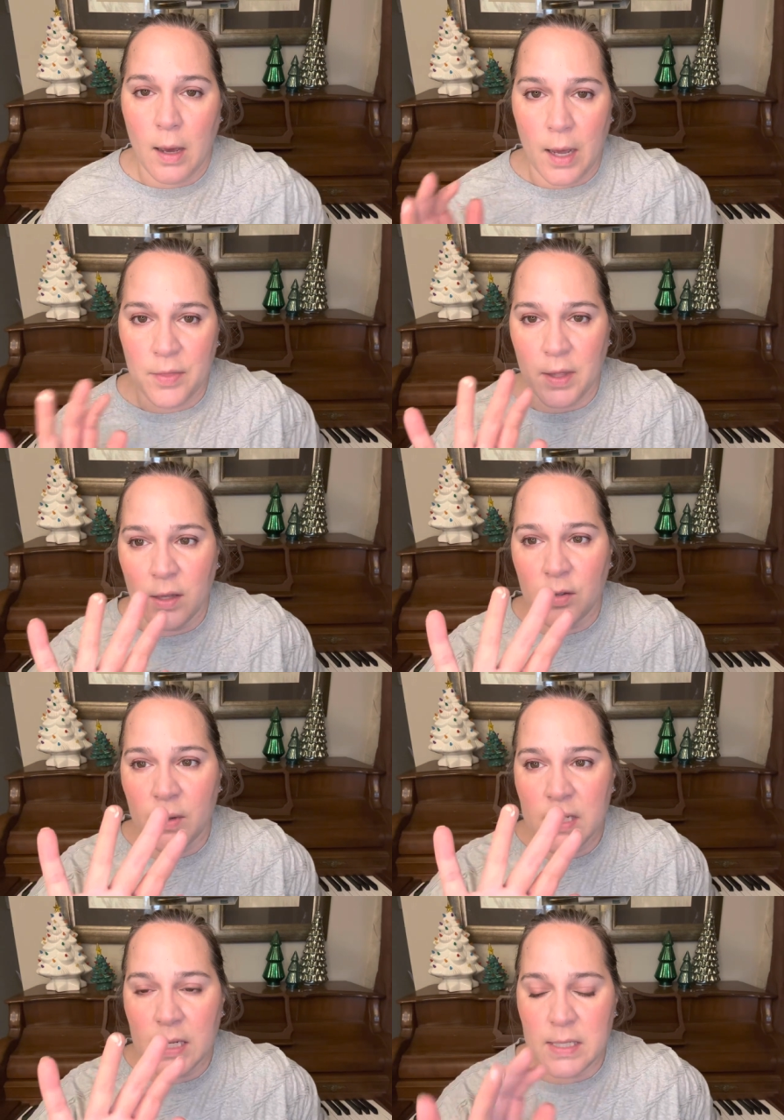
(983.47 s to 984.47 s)
I think the
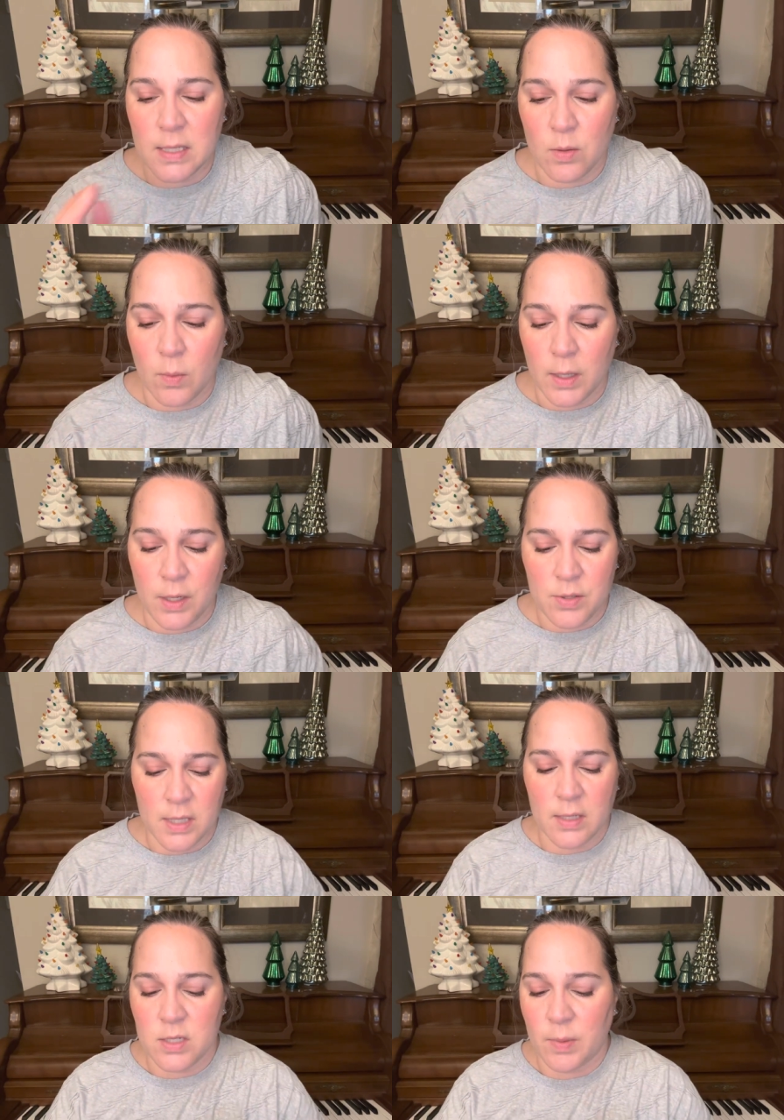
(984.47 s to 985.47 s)
reason I didn't want to use
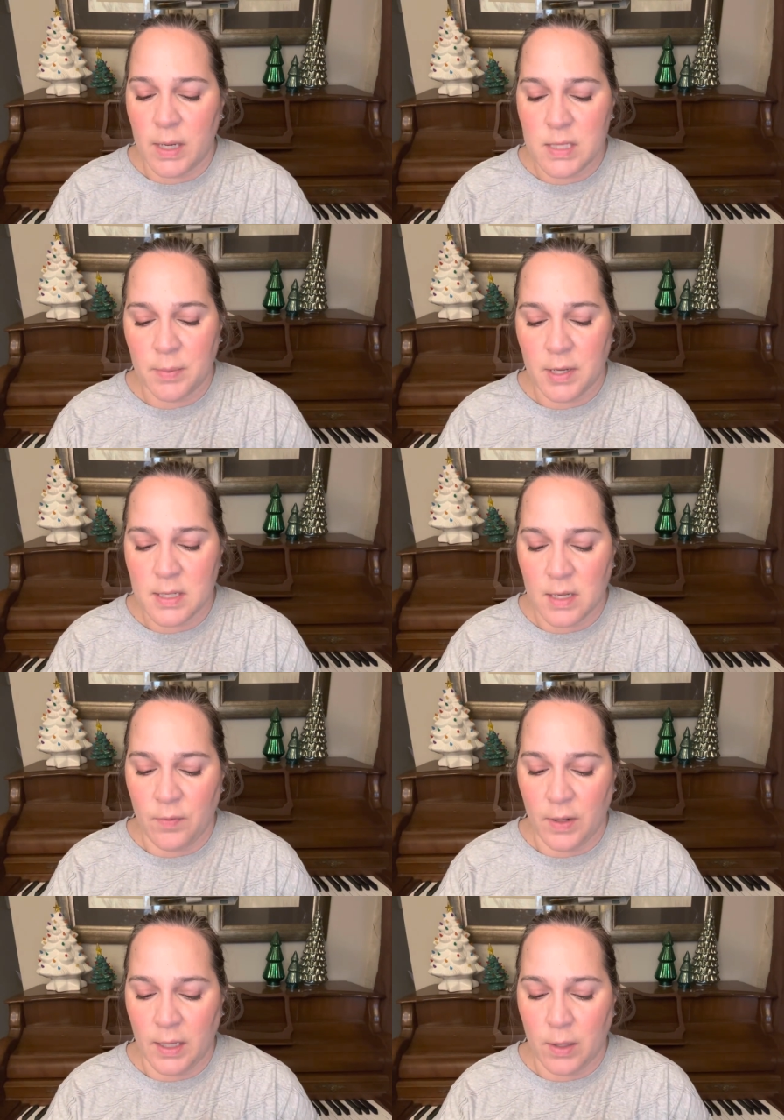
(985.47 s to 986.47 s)
it this way is because I
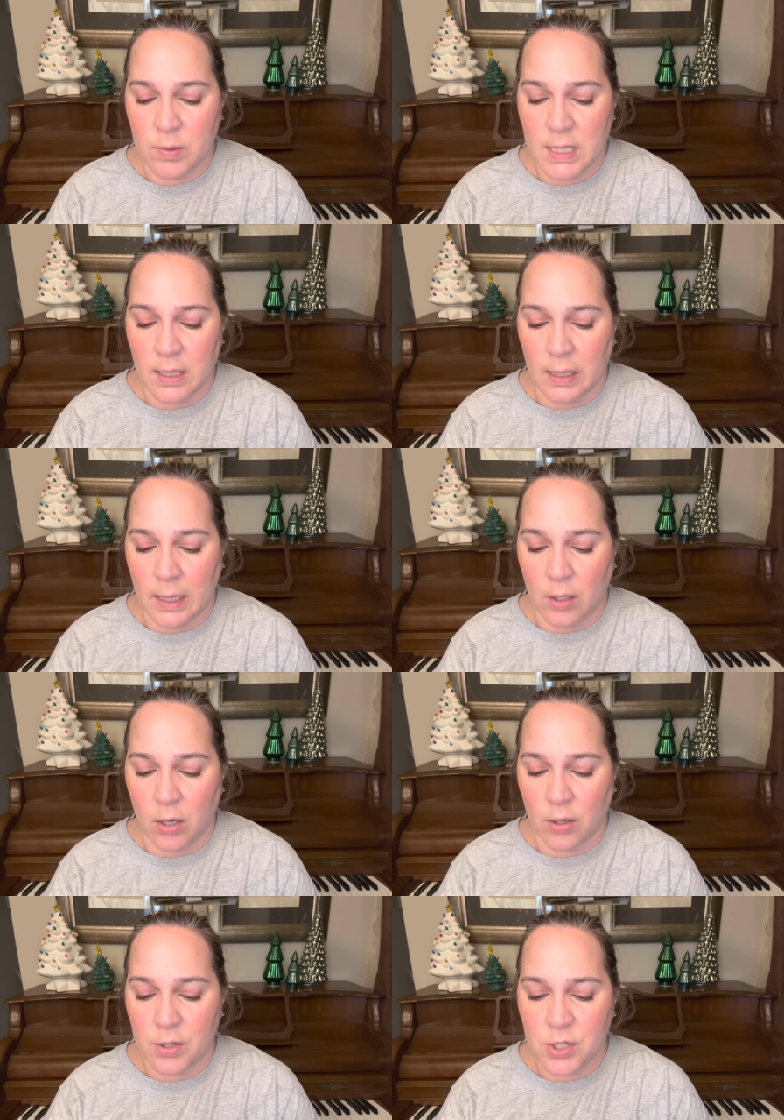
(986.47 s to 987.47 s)
felt like it would take a lot
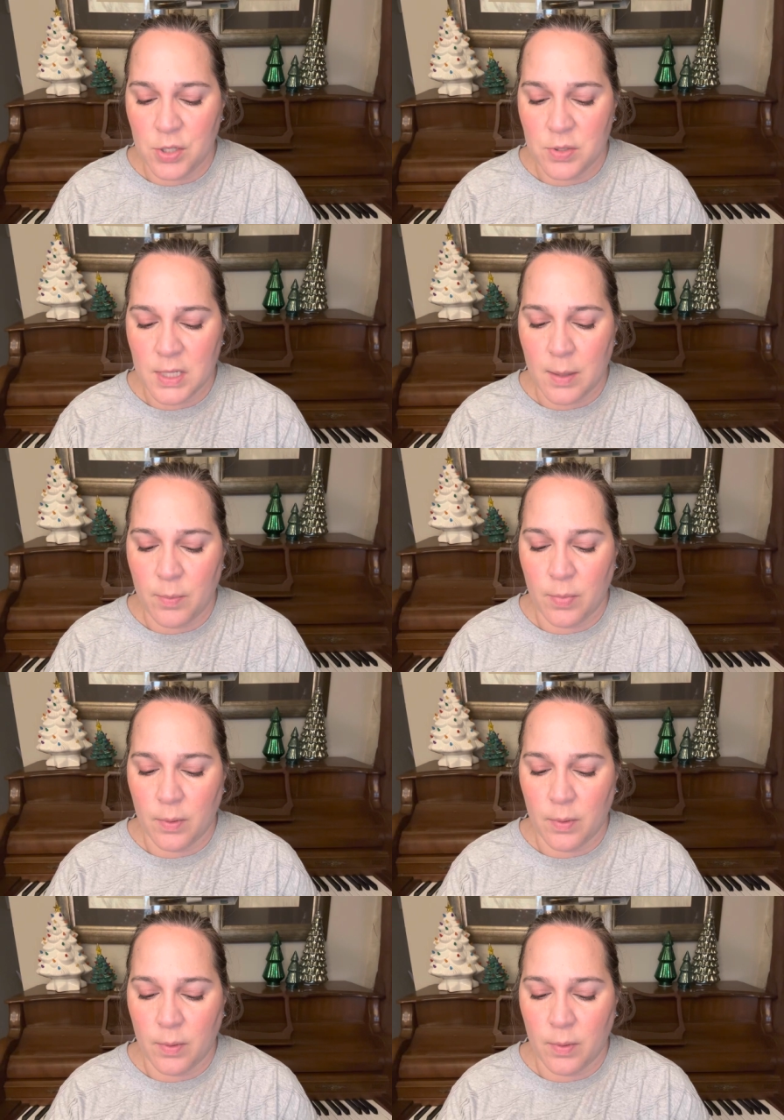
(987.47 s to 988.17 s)
longer to use up